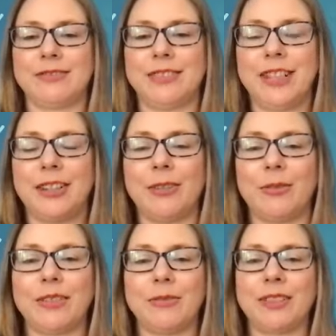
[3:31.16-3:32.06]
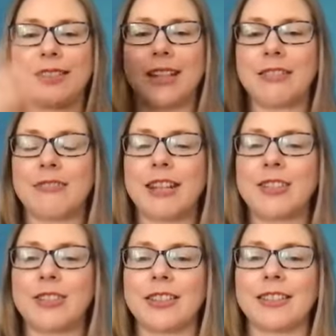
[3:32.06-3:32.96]
and all the
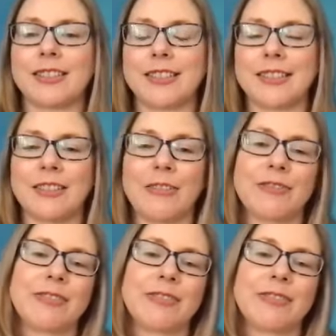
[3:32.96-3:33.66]
decoration and stuff.